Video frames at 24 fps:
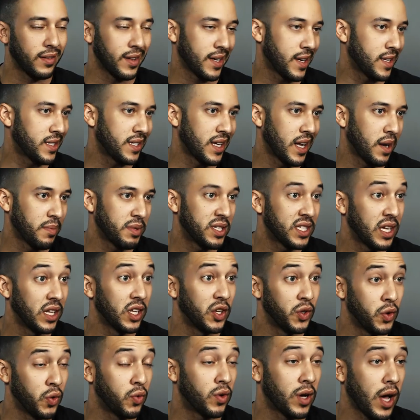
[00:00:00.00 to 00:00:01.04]
like I said, I'm still a
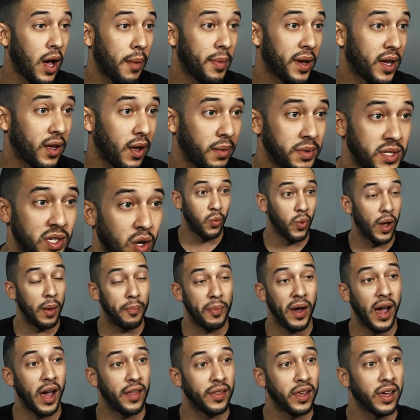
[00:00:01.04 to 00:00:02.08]
new comic. I'm still wet
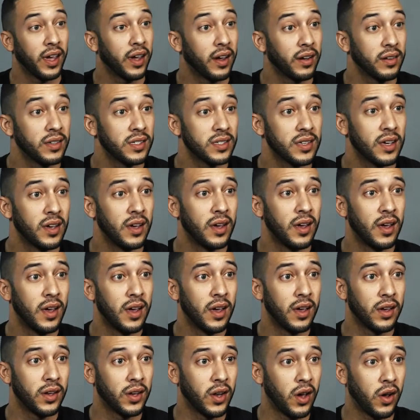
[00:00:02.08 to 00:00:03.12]
behind the ears.
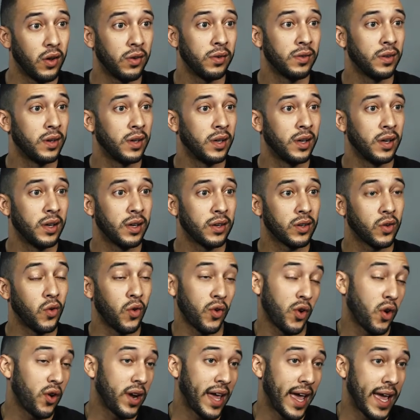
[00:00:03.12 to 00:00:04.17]
You know,
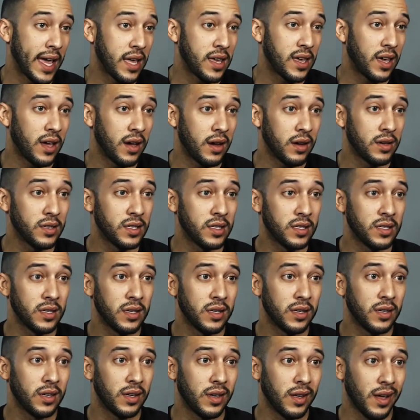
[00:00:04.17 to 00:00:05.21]
going on eight years,
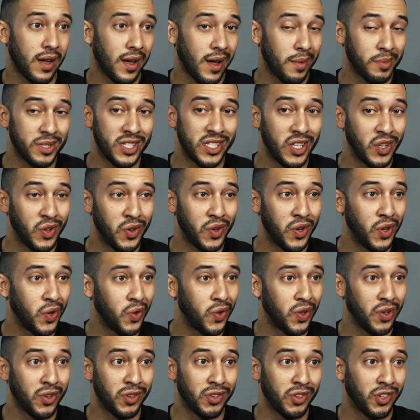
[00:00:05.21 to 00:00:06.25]
I'm still new.
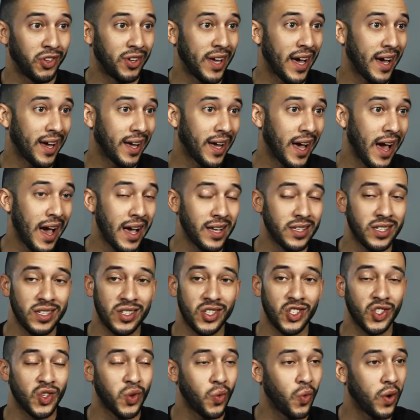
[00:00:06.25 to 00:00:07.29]
You got guys
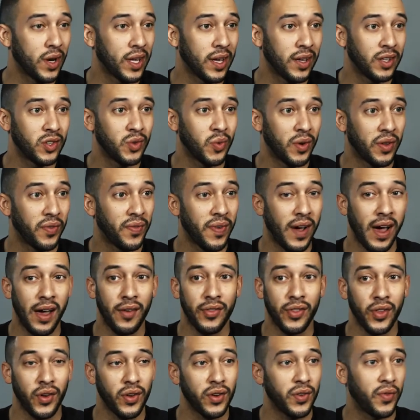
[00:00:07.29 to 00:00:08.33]
that's 20, 25,
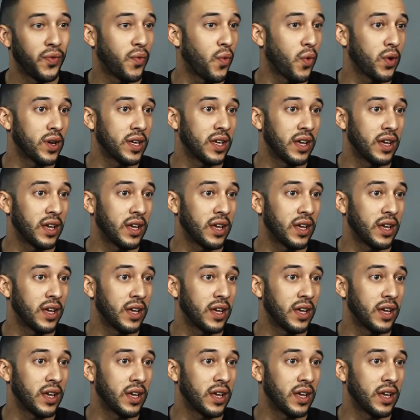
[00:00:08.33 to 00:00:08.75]
30, 40